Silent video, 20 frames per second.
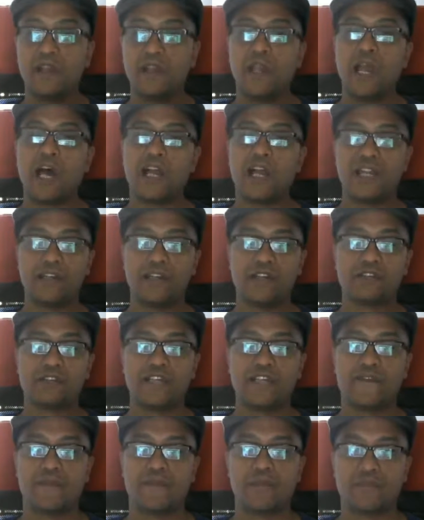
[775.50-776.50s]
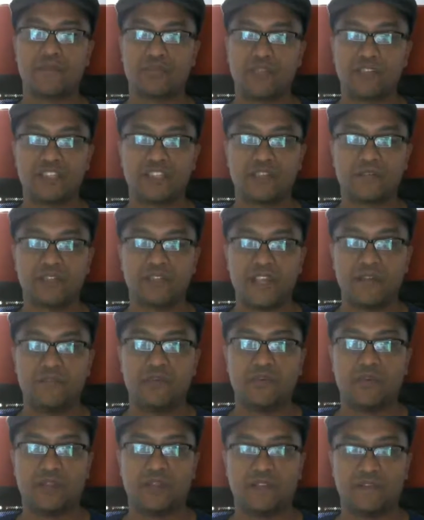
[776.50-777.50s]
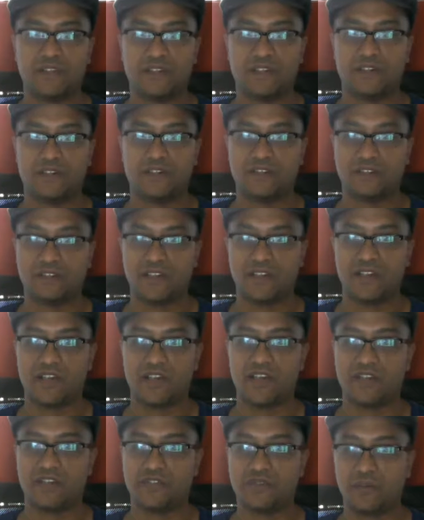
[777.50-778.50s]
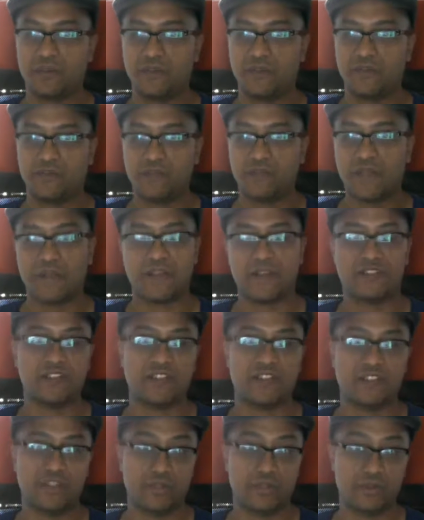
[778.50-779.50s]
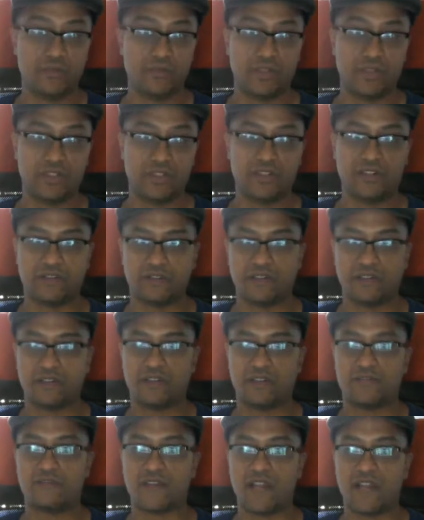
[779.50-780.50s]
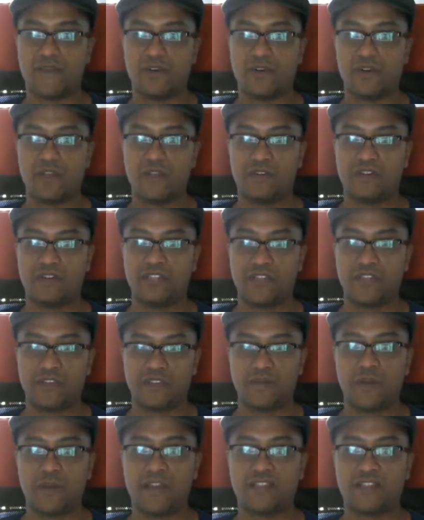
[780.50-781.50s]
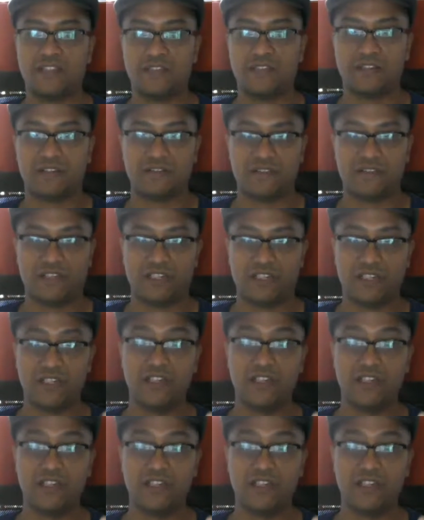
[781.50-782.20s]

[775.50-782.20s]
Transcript: I understand from the Presupper standpoint, there's a sort of, I'm not saying you, but I've heard others say there's a mindset, there's the